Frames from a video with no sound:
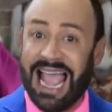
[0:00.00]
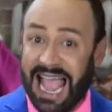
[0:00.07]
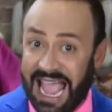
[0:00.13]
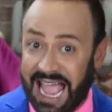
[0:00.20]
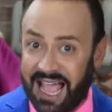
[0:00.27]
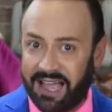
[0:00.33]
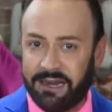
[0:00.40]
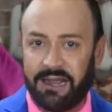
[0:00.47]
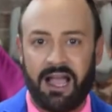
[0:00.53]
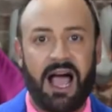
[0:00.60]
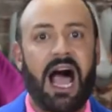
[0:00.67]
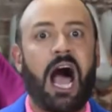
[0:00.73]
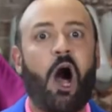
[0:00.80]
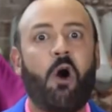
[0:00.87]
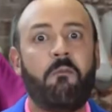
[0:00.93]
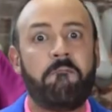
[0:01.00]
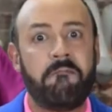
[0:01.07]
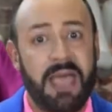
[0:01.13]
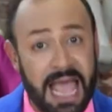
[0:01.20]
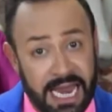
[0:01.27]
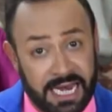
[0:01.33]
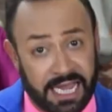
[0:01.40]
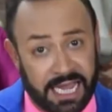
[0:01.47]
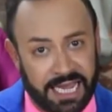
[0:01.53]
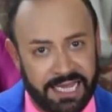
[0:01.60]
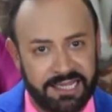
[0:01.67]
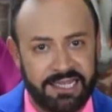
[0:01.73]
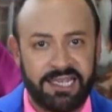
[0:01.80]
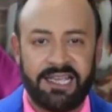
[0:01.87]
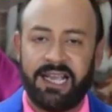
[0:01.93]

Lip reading: and how many.